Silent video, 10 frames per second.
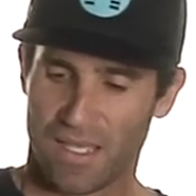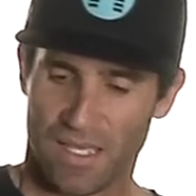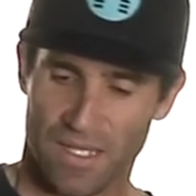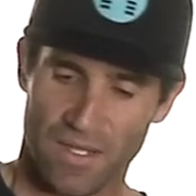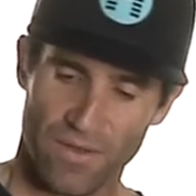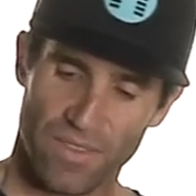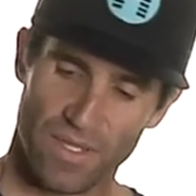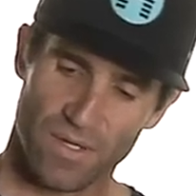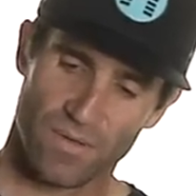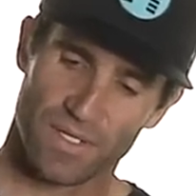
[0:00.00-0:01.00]
Another
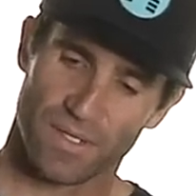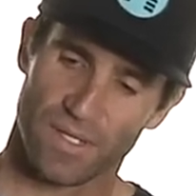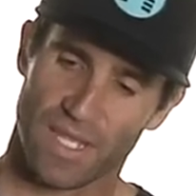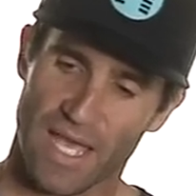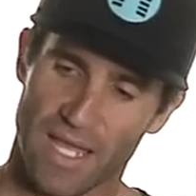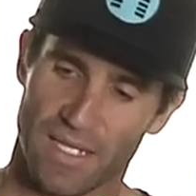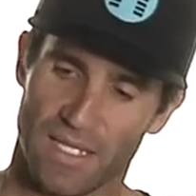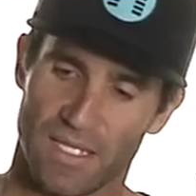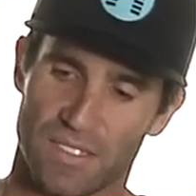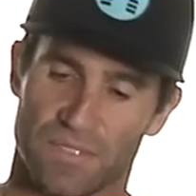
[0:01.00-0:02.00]
thing you're going to look at
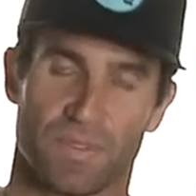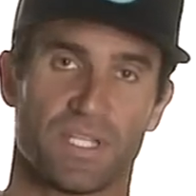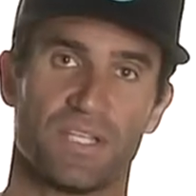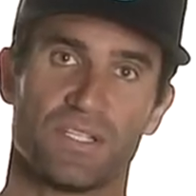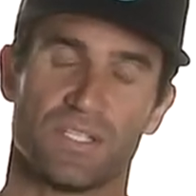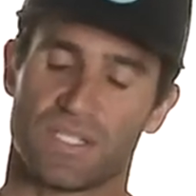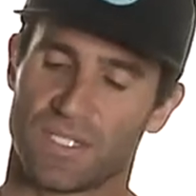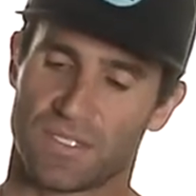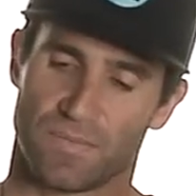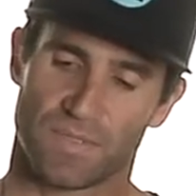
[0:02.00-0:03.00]
is retention
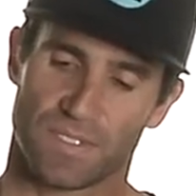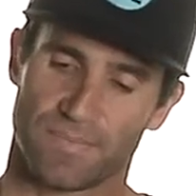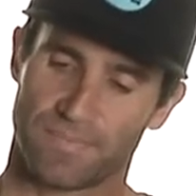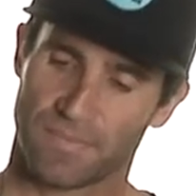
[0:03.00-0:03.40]
systems.